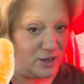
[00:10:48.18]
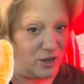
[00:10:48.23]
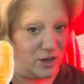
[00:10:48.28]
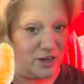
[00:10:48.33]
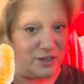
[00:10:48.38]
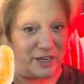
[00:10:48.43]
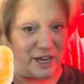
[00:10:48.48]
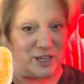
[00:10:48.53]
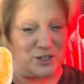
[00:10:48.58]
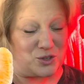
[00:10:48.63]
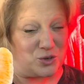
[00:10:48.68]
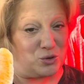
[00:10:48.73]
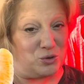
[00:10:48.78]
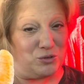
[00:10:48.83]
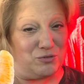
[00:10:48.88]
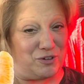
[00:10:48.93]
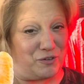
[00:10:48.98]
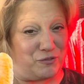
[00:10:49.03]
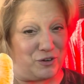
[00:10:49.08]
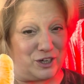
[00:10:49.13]
Nice, cool,
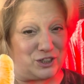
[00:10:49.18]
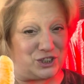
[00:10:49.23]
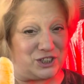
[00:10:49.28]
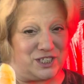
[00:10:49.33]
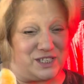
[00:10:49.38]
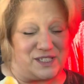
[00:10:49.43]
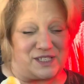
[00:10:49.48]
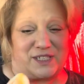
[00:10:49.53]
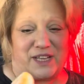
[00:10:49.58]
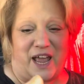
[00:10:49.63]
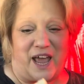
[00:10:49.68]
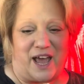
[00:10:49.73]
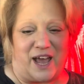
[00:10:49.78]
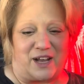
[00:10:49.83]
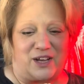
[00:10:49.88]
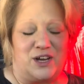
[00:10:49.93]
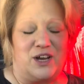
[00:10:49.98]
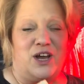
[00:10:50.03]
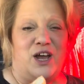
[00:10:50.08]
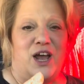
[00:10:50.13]
refreshing
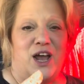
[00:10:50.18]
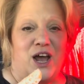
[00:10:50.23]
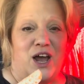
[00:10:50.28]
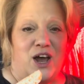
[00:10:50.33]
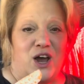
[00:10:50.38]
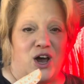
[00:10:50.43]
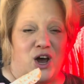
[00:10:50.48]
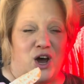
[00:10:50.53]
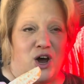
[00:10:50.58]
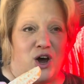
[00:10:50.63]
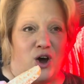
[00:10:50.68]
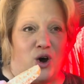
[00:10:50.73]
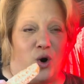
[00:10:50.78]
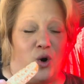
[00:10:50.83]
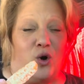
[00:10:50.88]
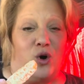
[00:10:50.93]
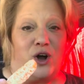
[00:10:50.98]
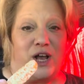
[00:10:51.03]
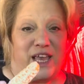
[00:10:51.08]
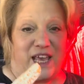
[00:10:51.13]
snack.
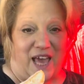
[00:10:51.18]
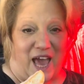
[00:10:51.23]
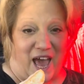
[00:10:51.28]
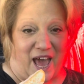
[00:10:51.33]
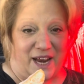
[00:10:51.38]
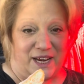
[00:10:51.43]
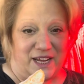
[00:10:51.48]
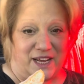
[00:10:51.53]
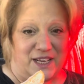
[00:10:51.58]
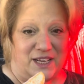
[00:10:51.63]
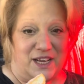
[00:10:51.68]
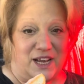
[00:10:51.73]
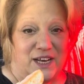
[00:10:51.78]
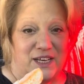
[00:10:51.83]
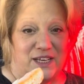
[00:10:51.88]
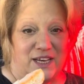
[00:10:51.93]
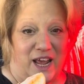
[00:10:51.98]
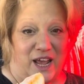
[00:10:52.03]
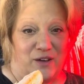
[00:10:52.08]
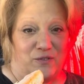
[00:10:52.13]
Organic
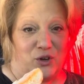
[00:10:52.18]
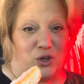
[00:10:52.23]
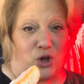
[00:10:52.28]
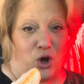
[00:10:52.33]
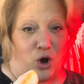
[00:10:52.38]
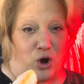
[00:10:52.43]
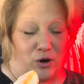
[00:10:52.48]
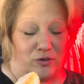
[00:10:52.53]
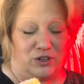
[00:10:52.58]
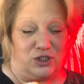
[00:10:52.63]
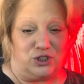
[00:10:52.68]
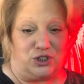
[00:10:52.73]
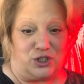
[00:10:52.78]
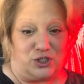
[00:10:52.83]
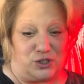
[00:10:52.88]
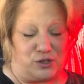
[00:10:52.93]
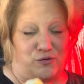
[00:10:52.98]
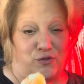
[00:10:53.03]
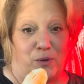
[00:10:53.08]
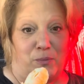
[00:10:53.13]
navel
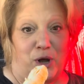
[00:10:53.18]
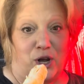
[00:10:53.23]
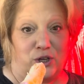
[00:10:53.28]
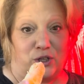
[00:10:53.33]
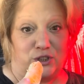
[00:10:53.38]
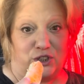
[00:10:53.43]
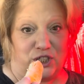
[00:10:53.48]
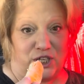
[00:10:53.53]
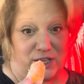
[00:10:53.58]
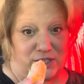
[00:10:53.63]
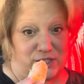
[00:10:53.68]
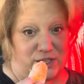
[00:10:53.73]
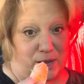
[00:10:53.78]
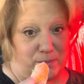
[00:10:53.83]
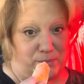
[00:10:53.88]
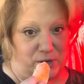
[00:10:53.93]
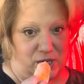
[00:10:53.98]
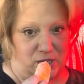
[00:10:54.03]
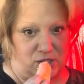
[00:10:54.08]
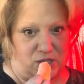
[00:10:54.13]
oranges from Uncle
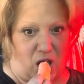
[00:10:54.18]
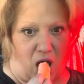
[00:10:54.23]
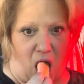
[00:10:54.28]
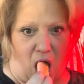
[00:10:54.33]
Giuseppe's.